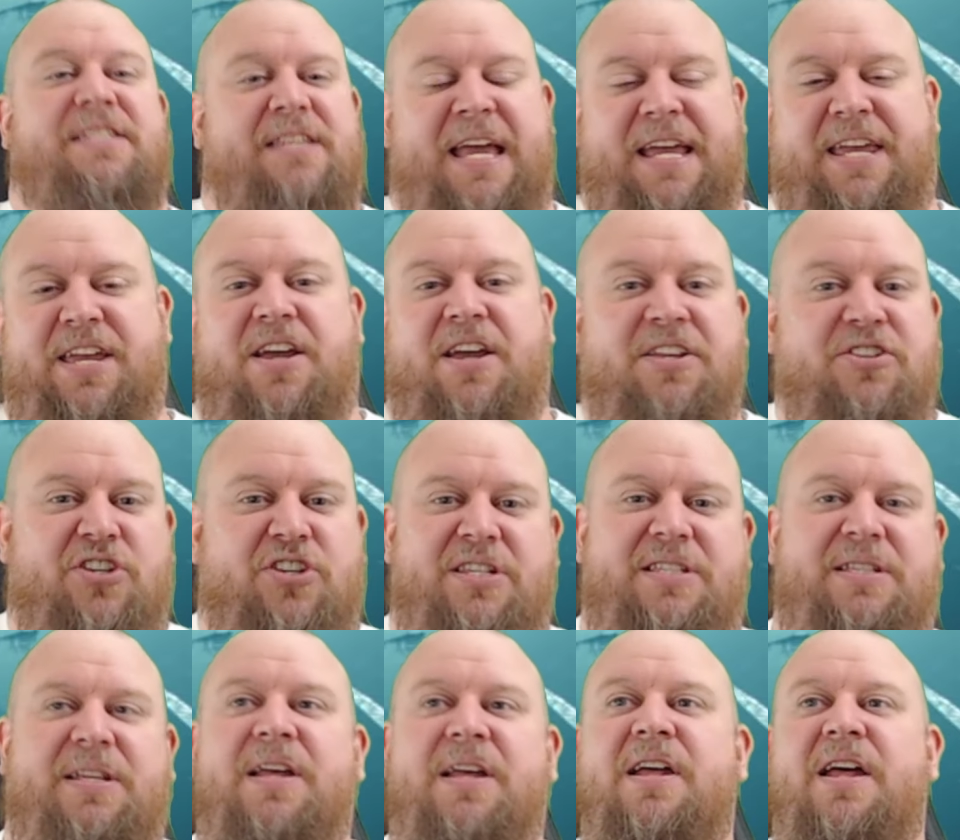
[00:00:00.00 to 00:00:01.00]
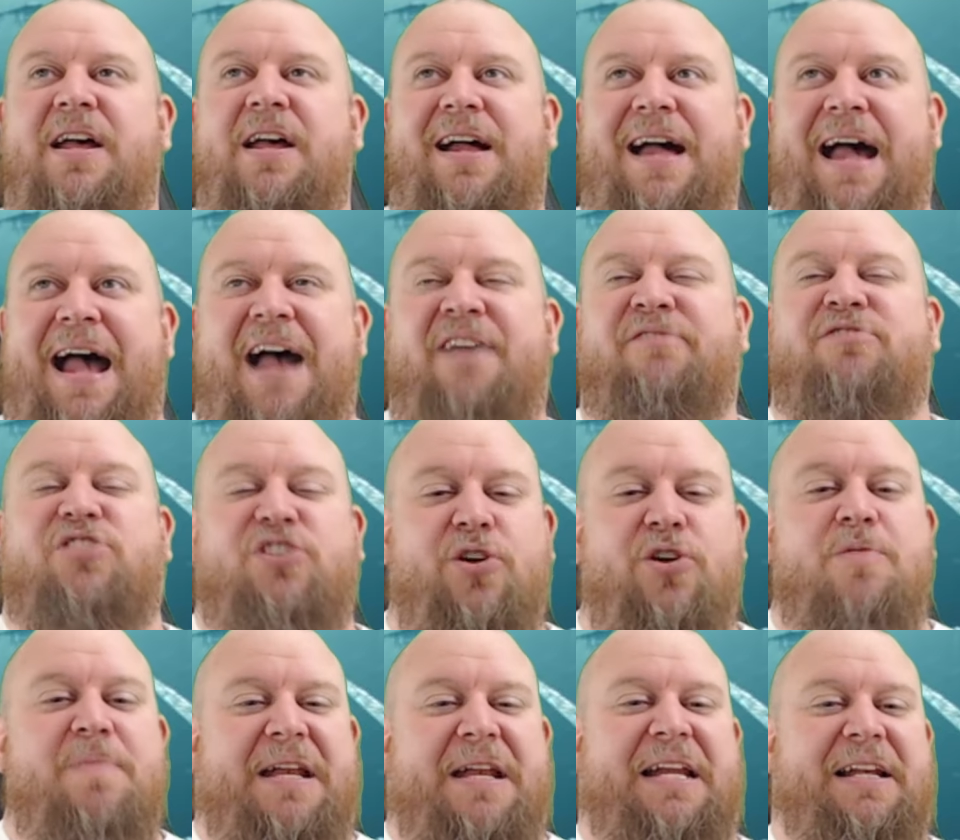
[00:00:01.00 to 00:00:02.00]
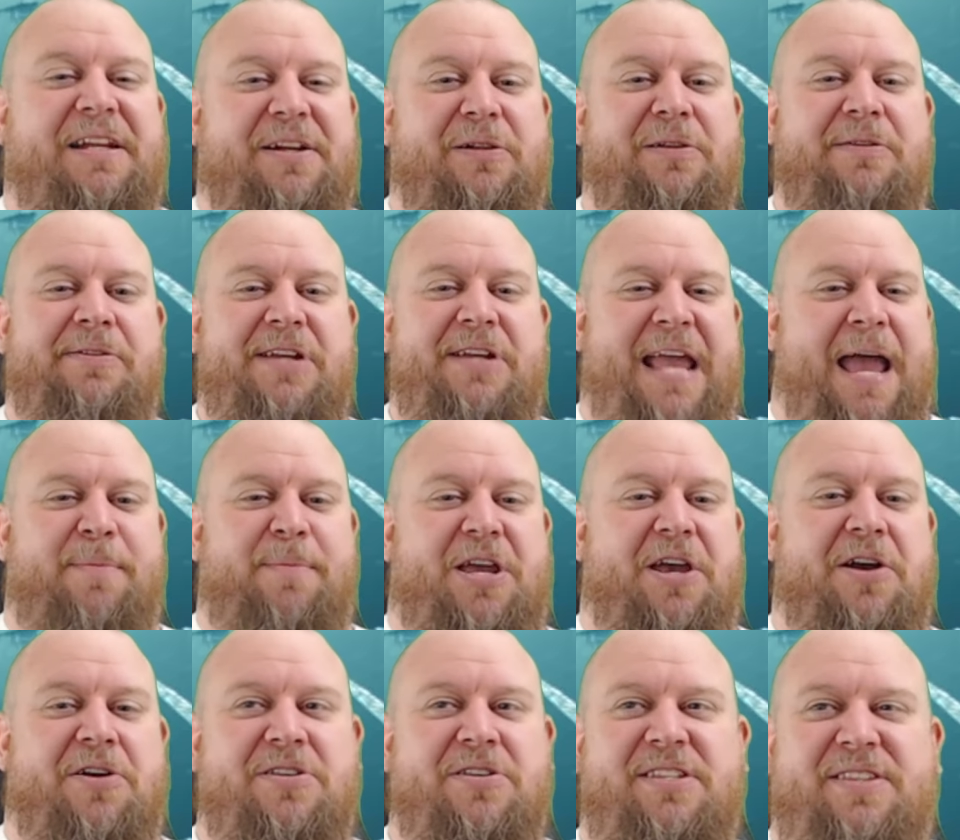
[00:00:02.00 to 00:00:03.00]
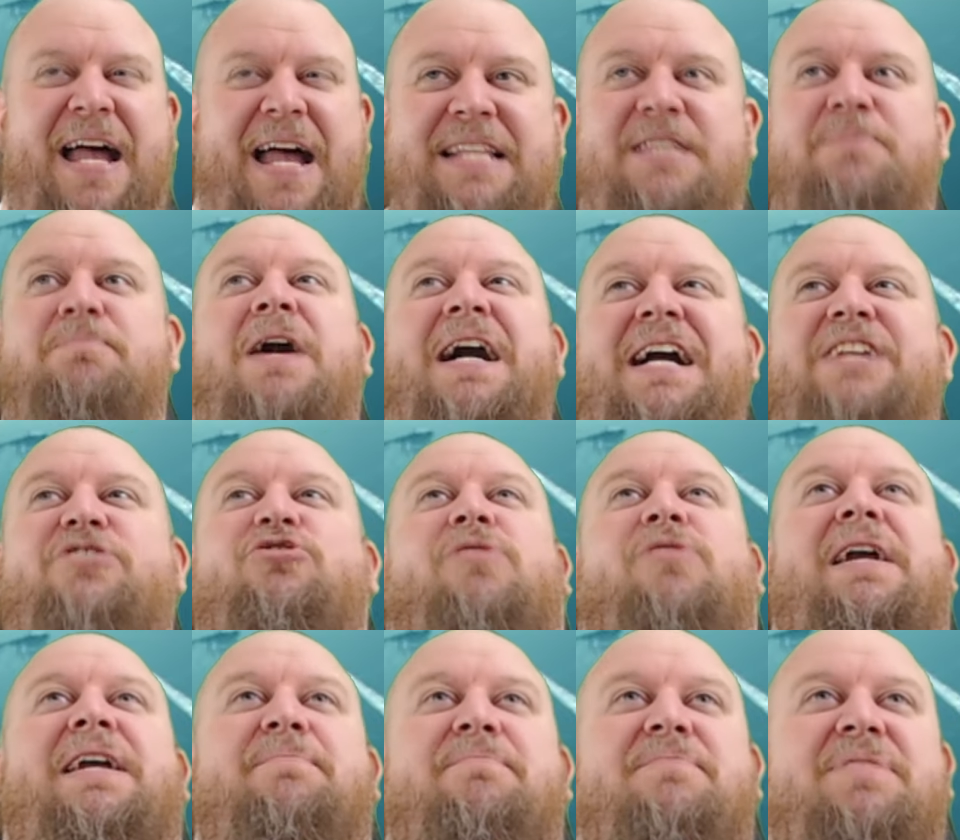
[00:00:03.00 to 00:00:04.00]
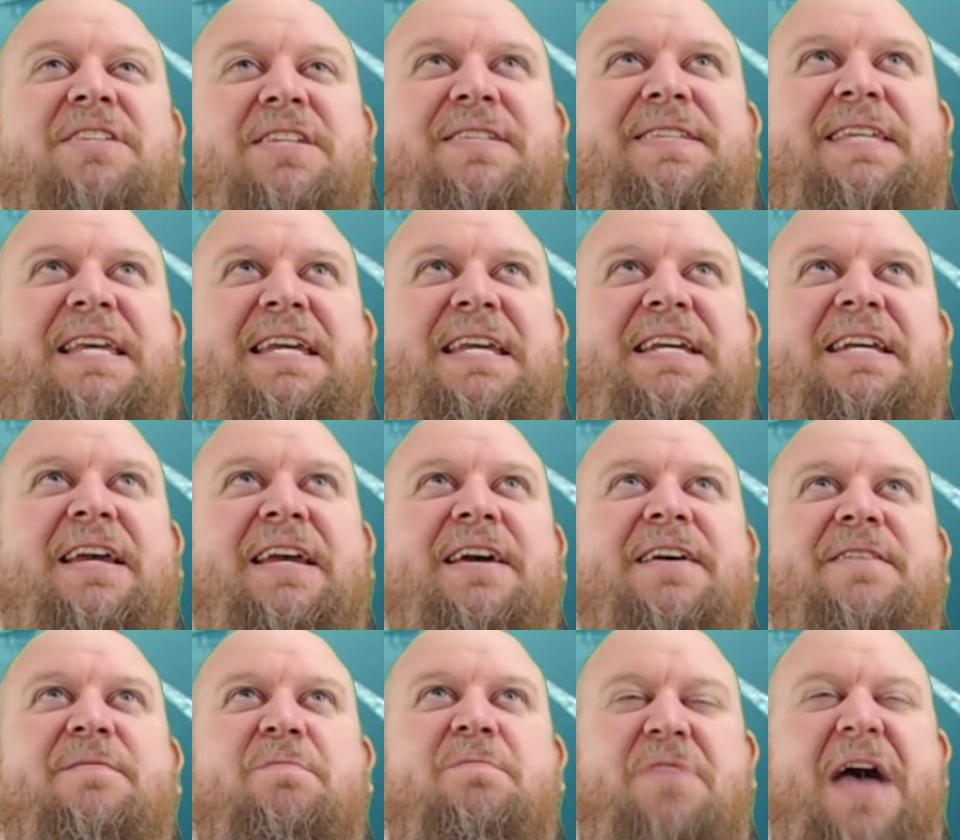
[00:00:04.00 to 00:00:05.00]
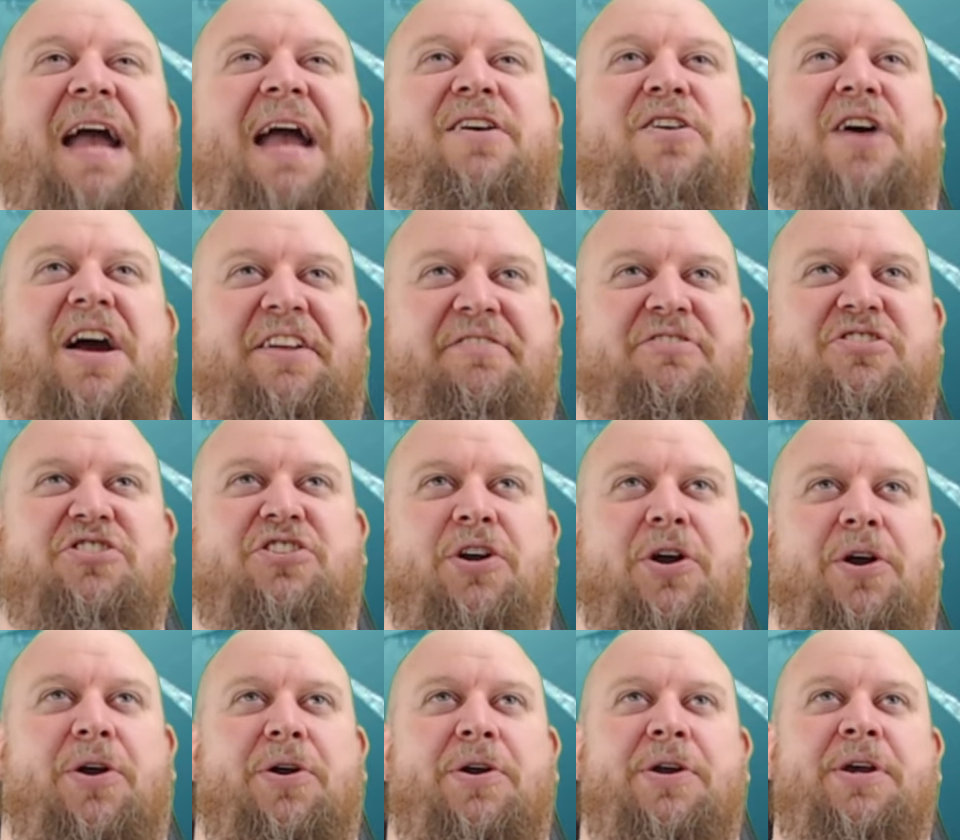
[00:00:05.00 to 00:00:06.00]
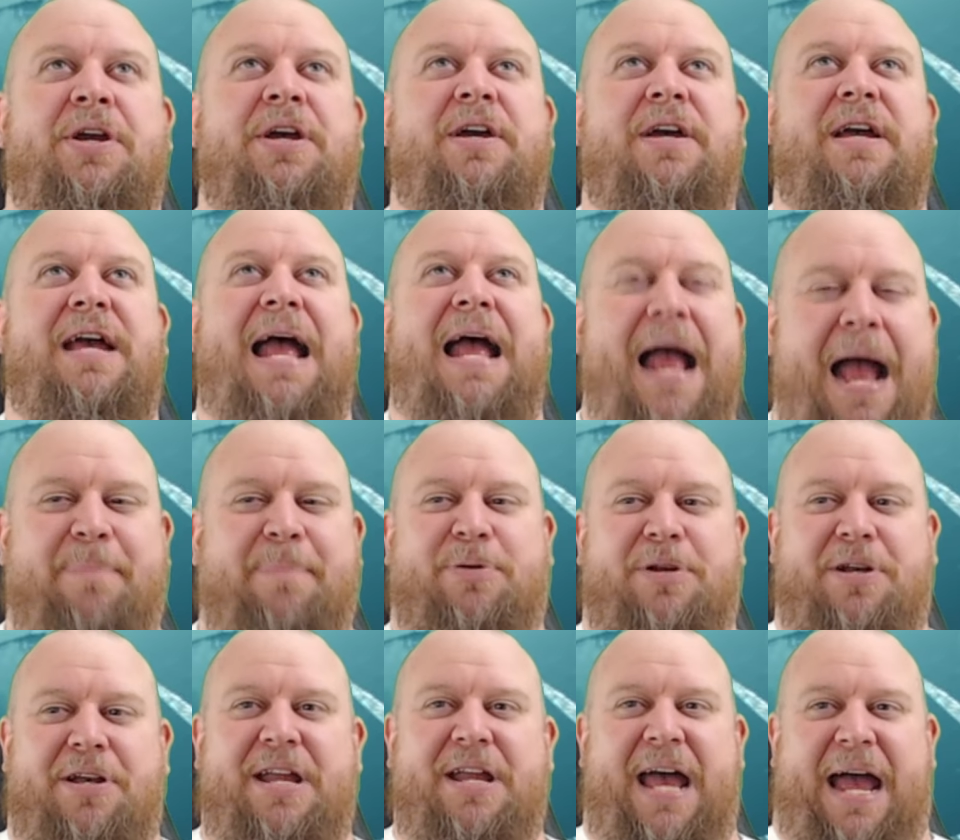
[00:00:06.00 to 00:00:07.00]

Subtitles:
Like, you could just have so many little cameos. That's my dream, to see that kind of a show happen.